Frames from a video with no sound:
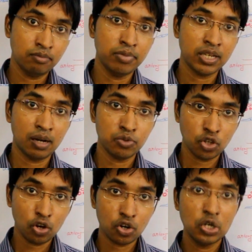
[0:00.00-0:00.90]

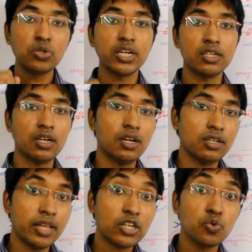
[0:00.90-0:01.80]
becomes occluded,
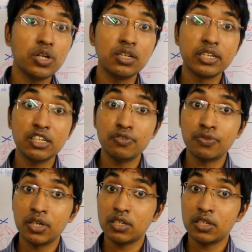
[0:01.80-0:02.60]
that will give